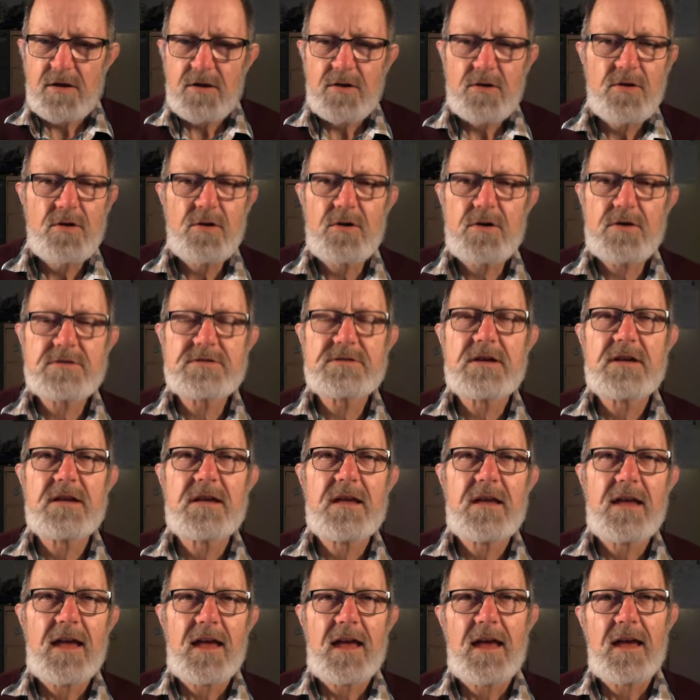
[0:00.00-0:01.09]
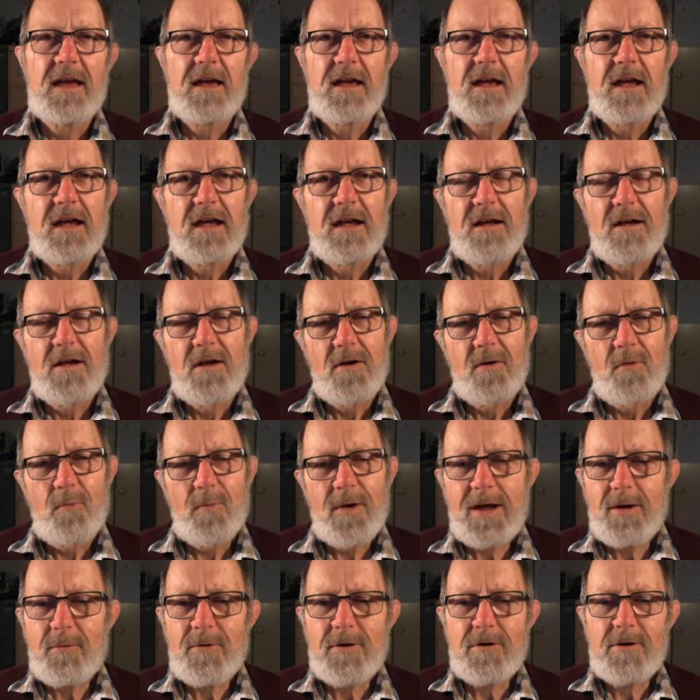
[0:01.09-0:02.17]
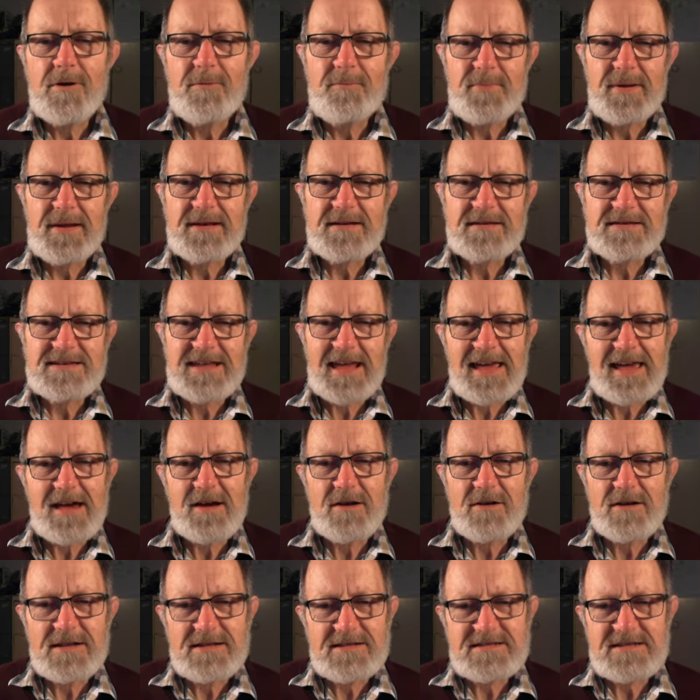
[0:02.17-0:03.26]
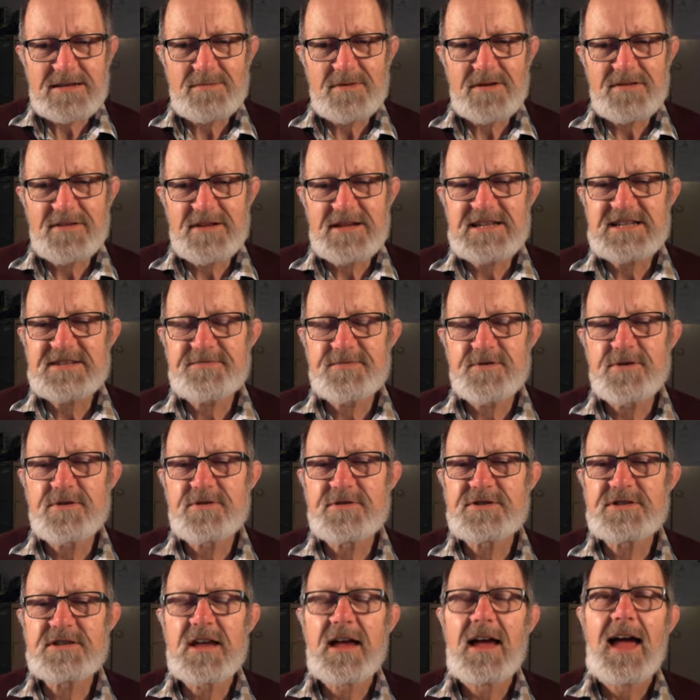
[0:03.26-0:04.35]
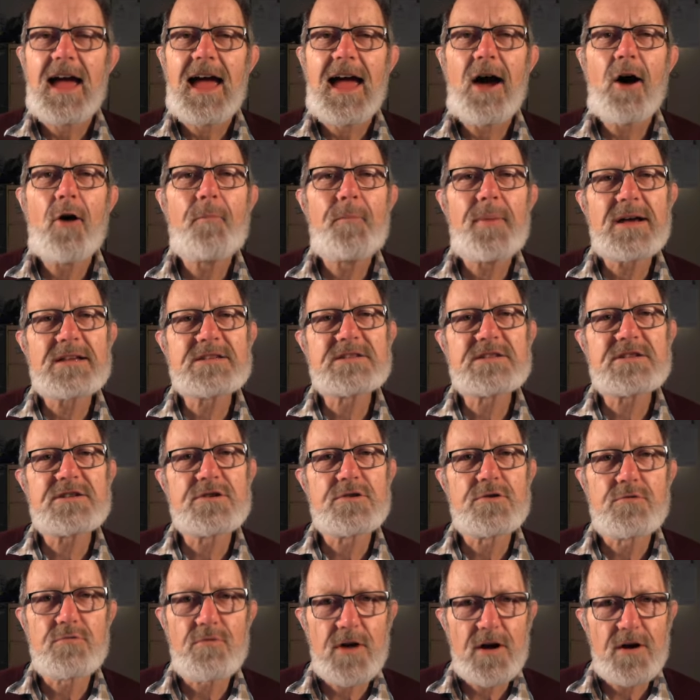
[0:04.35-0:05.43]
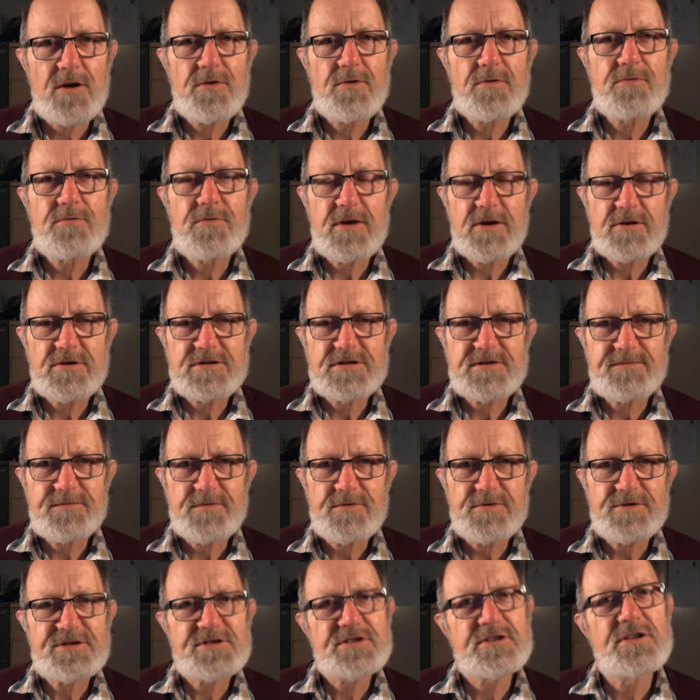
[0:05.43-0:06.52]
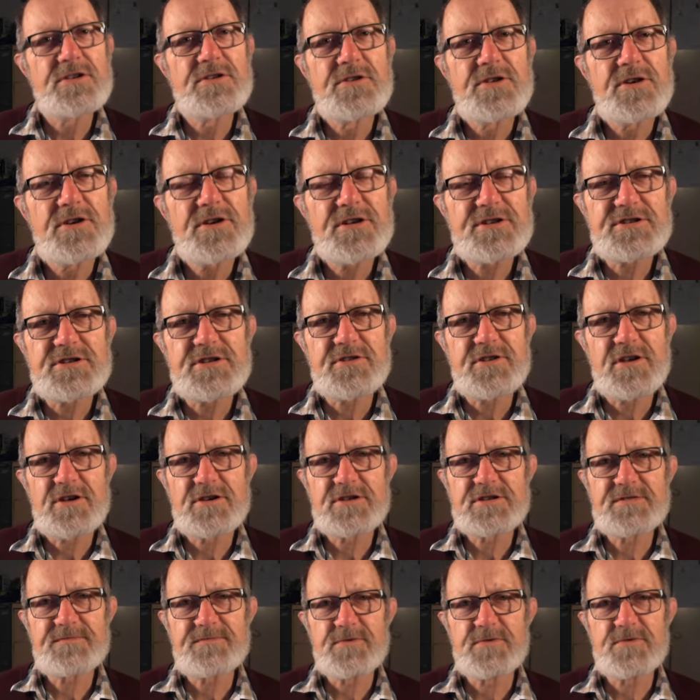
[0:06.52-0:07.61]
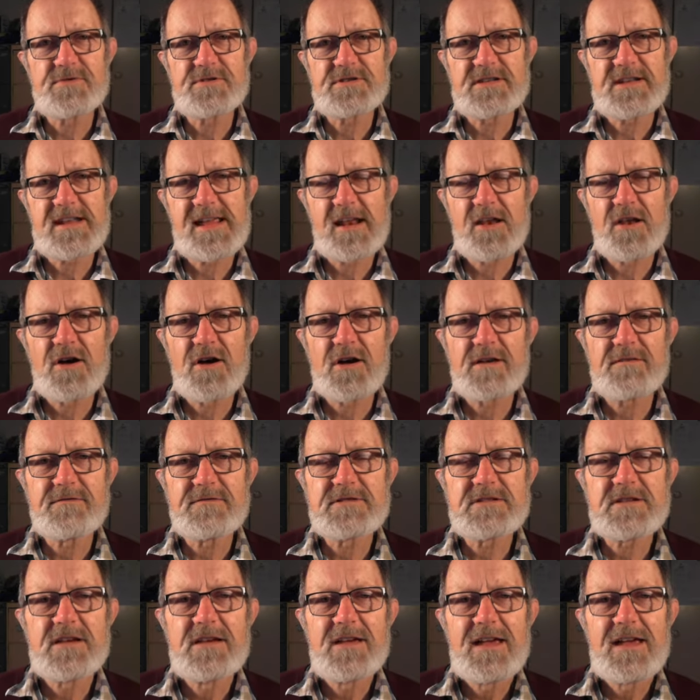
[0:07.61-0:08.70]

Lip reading: Lord, where we're a bit down in some of these fruits, help us to grow those fruits, to nurture those fruits in our lives.